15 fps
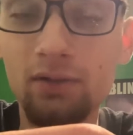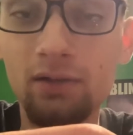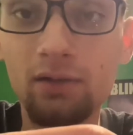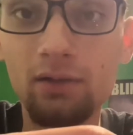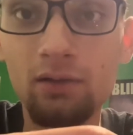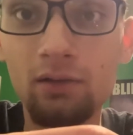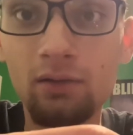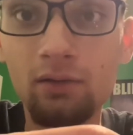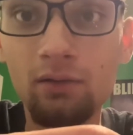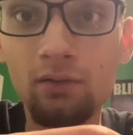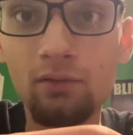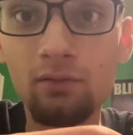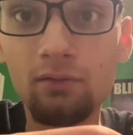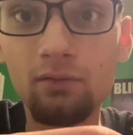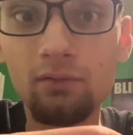Like,
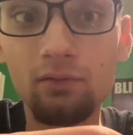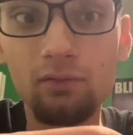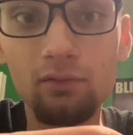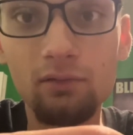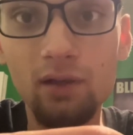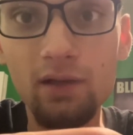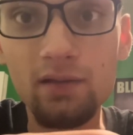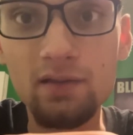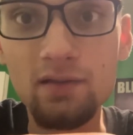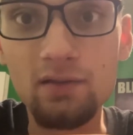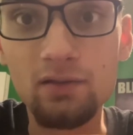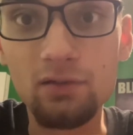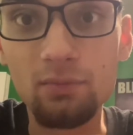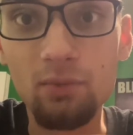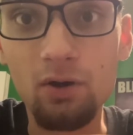nice and
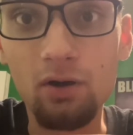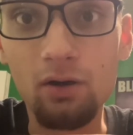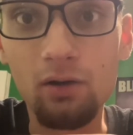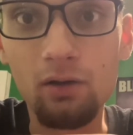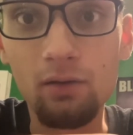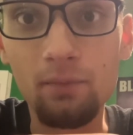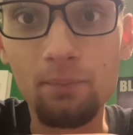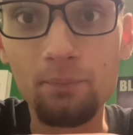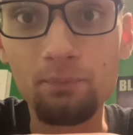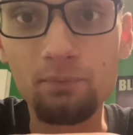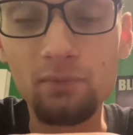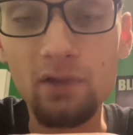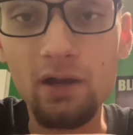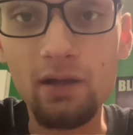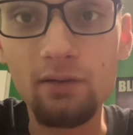small.
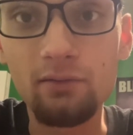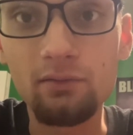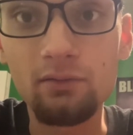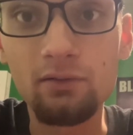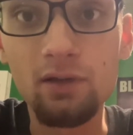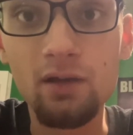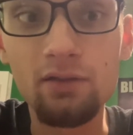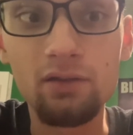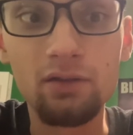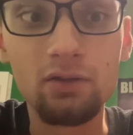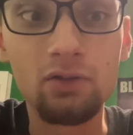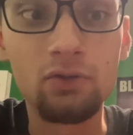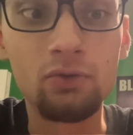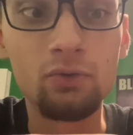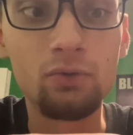Nothing
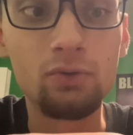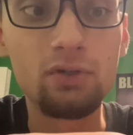huge.